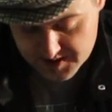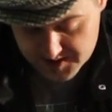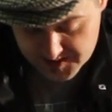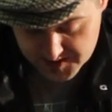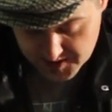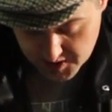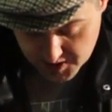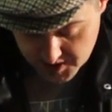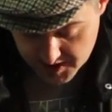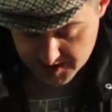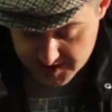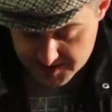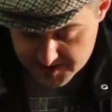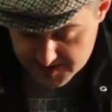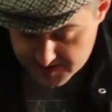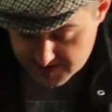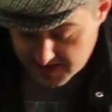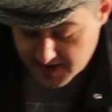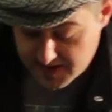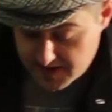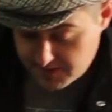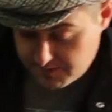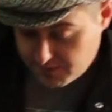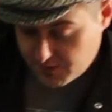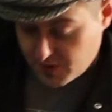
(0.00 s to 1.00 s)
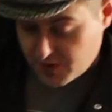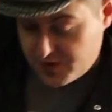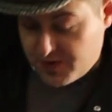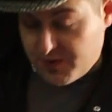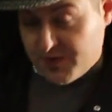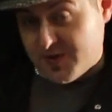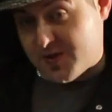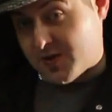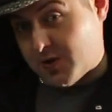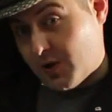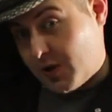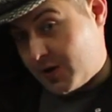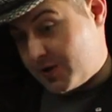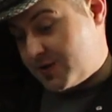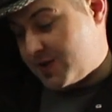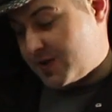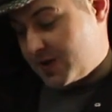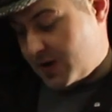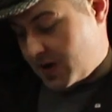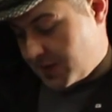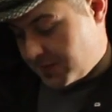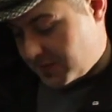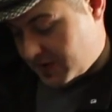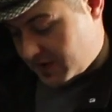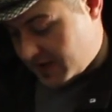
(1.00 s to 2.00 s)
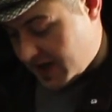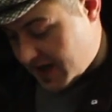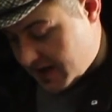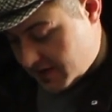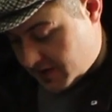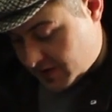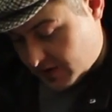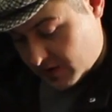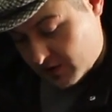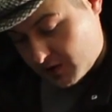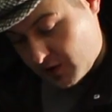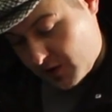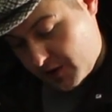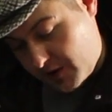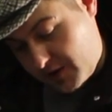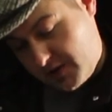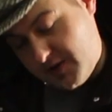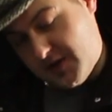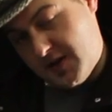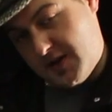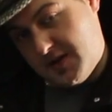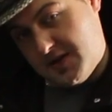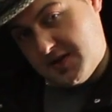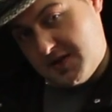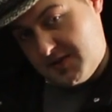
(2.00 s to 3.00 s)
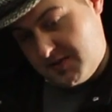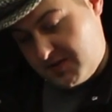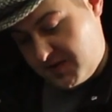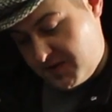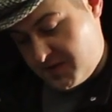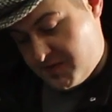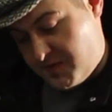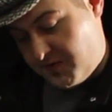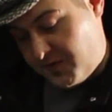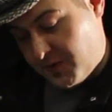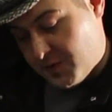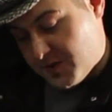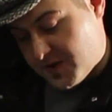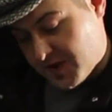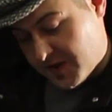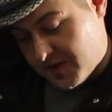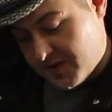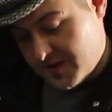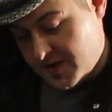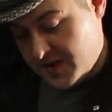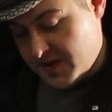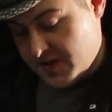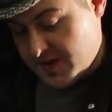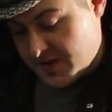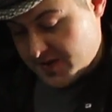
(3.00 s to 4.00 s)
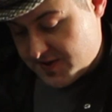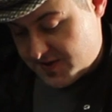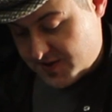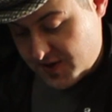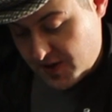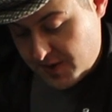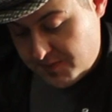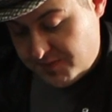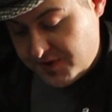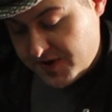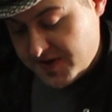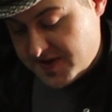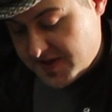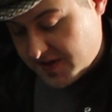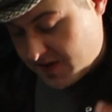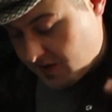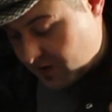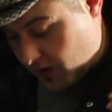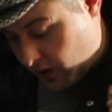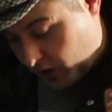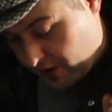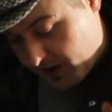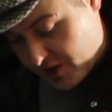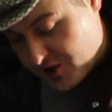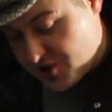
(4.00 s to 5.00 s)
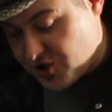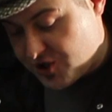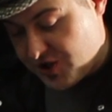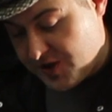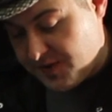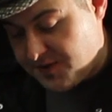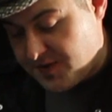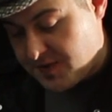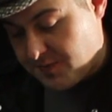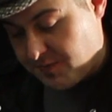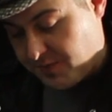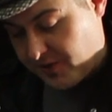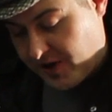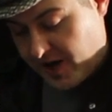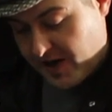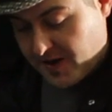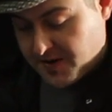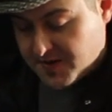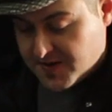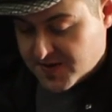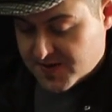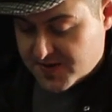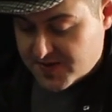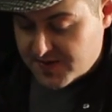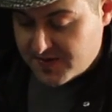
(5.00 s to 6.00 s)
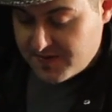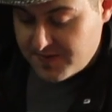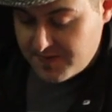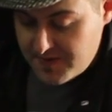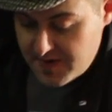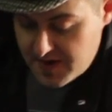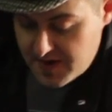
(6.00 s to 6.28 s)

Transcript: So in the second module slot, I'm now going to load the, the filter. So pressing and holding shift and browse,